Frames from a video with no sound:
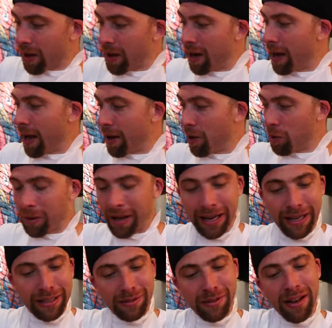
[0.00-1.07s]
I, I don't
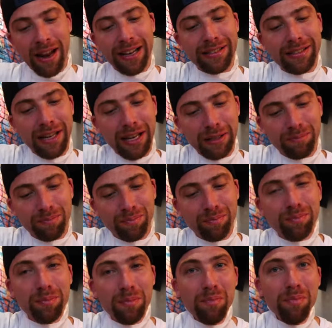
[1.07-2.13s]
like it the next day.
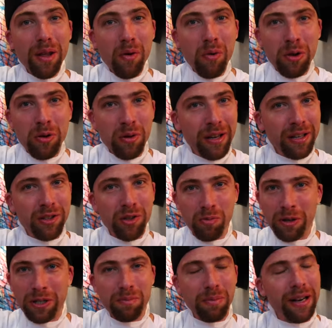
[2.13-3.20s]
When you eat too
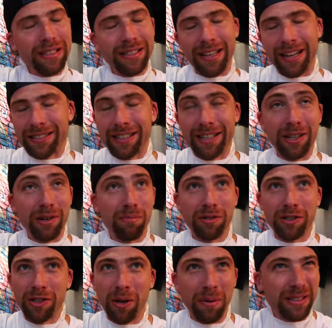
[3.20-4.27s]
much spice, the next day your
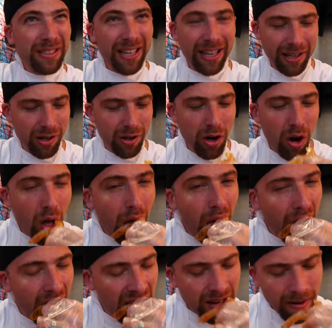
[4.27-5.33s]
stomach's killing you, know?
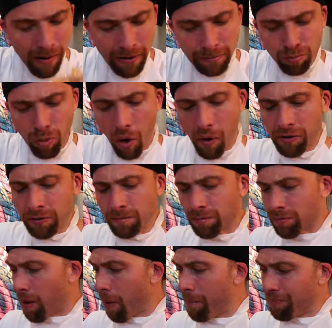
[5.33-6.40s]

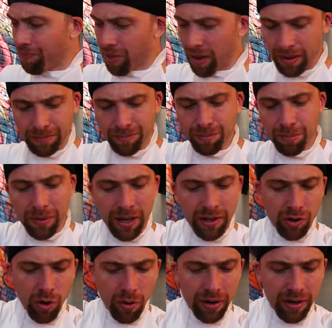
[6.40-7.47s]
Mmm.
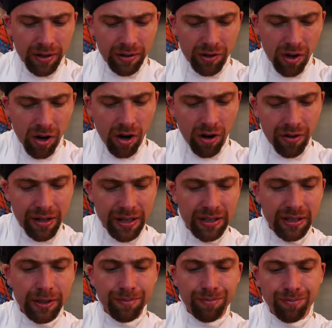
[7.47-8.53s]
Let's go in here into all
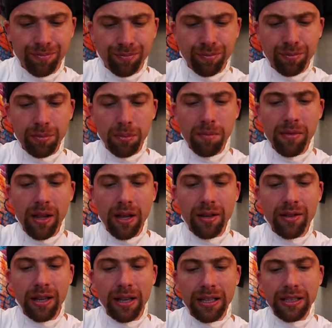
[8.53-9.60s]
these
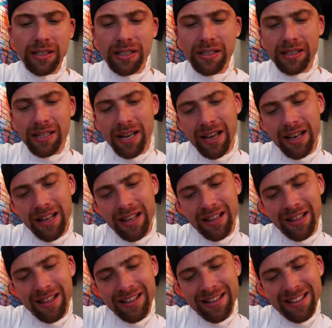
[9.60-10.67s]
delicious
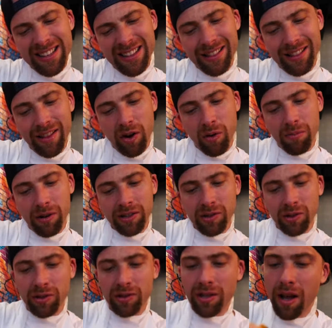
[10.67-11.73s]
little
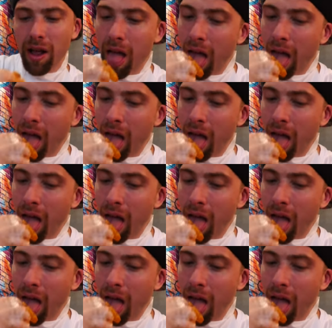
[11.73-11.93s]
mussels.